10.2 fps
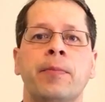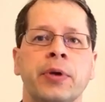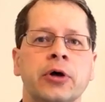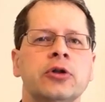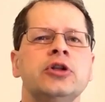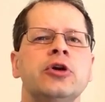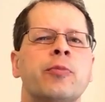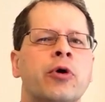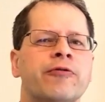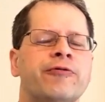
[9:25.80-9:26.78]
build your
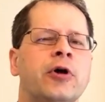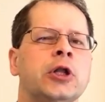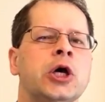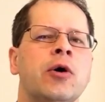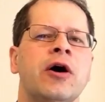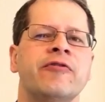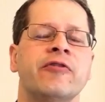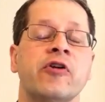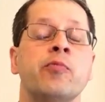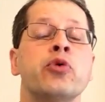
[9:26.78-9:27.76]
portfolio of
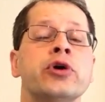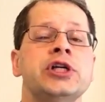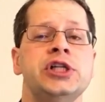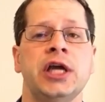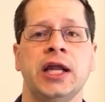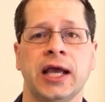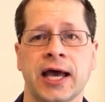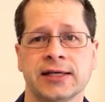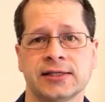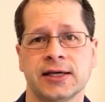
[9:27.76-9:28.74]
appreciating
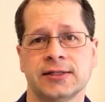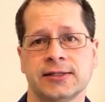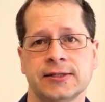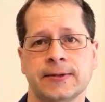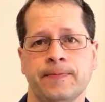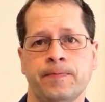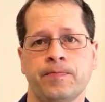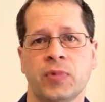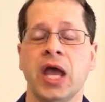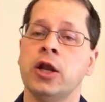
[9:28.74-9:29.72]
assets
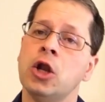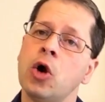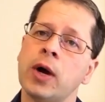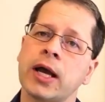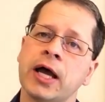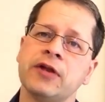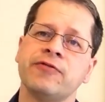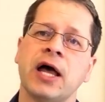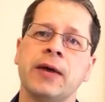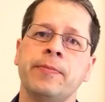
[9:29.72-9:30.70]
and know what kind
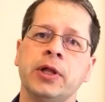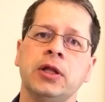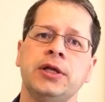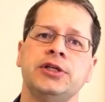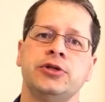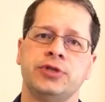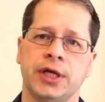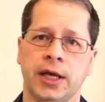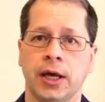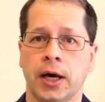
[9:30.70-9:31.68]
of liabilities you
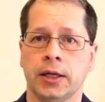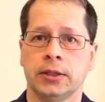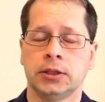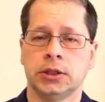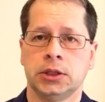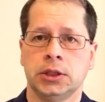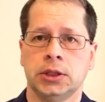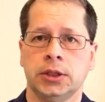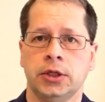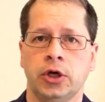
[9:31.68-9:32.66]
take on.
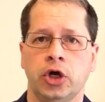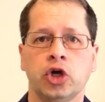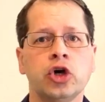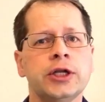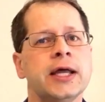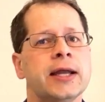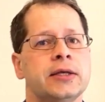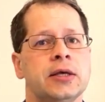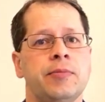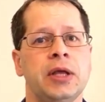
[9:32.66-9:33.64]
Good
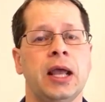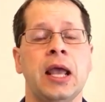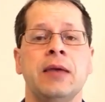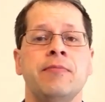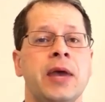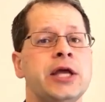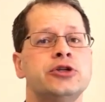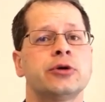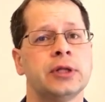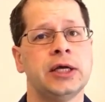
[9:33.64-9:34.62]
debt can be a
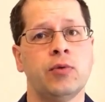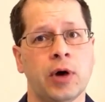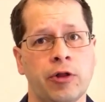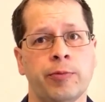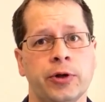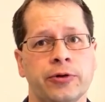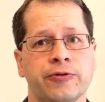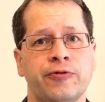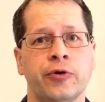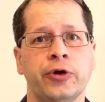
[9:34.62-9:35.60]
major league wealth
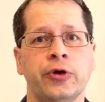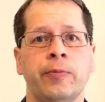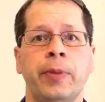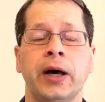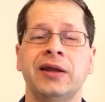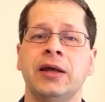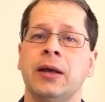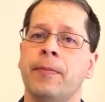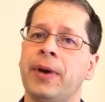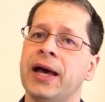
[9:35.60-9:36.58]
builder for you, but
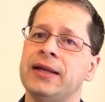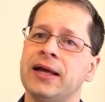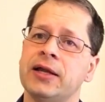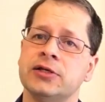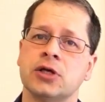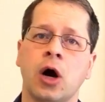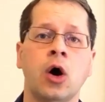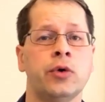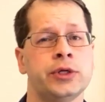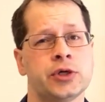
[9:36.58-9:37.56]
bad debt is
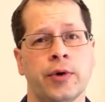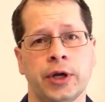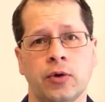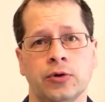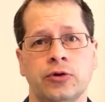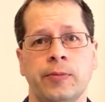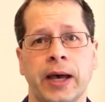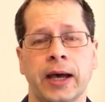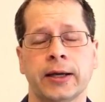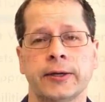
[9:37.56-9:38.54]
always going to hold you
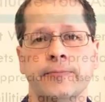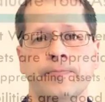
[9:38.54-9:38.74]
back.